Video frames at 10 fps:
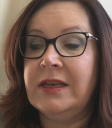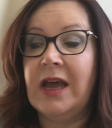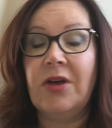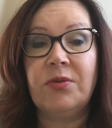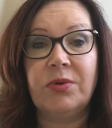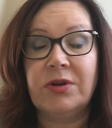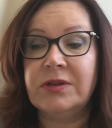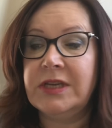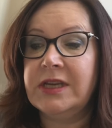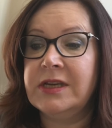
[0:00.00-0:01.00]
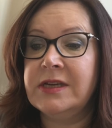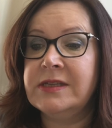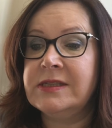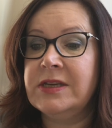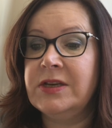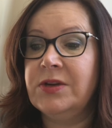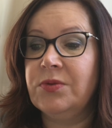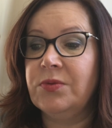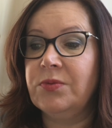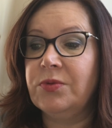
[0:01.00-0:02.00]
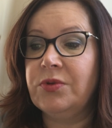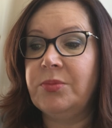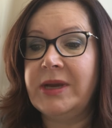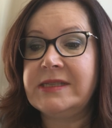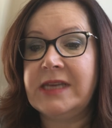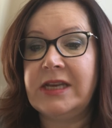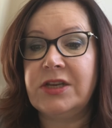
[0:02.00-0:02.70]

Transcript: Now the world is ruled by Satan.